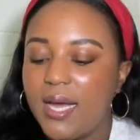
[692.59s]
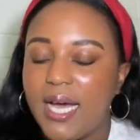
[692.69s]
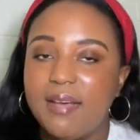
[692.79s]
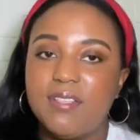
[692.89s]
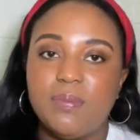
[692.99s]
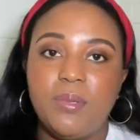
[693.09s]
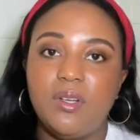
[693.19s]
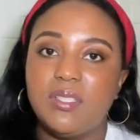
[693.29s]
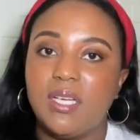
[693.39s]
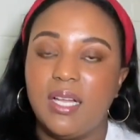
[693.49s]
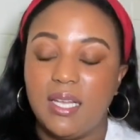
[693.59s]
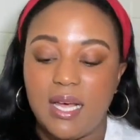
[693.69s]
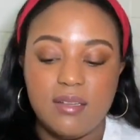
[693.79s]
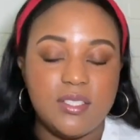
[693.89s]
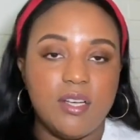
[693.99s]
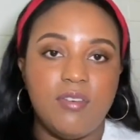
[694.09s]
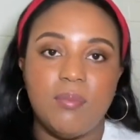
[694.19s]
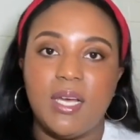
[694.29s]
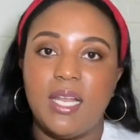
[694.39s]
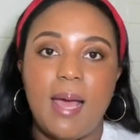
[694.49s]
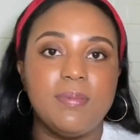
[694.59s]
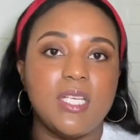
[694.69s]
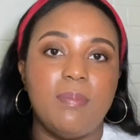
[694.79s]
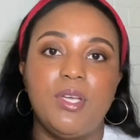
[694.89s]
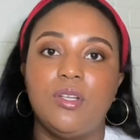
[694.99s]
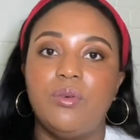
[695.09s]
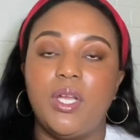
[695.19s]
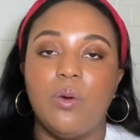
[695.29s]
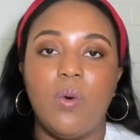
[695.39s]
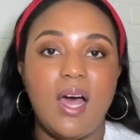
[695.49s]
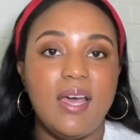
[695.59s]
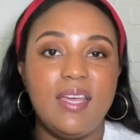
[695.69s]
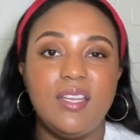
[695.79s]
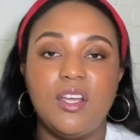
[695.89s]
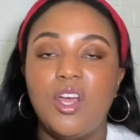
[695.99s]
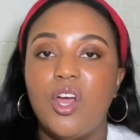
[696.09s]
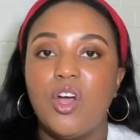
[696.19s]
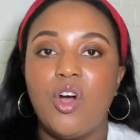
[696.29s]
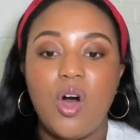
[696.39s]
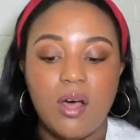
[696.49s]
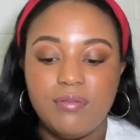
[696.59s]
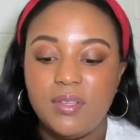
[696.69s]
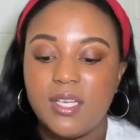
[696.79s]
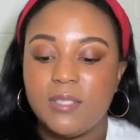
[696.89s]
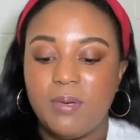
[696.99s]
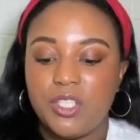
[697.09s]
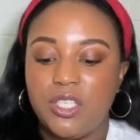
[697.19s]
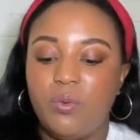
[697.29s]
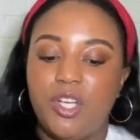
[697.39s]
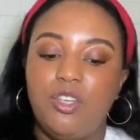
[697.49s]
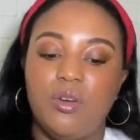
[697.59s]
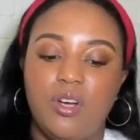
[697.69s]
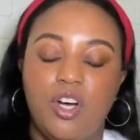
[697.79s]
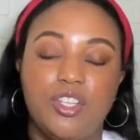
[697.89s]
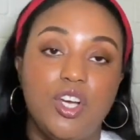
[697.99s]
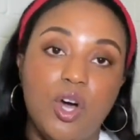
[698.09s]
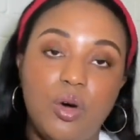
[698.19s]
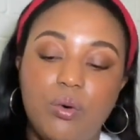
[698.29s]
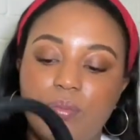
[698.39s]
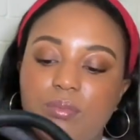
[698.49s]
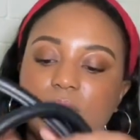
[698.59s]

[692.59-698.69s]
I've spilled a lot of stuff on my laptop, including wine, coffee, especially when you're on the go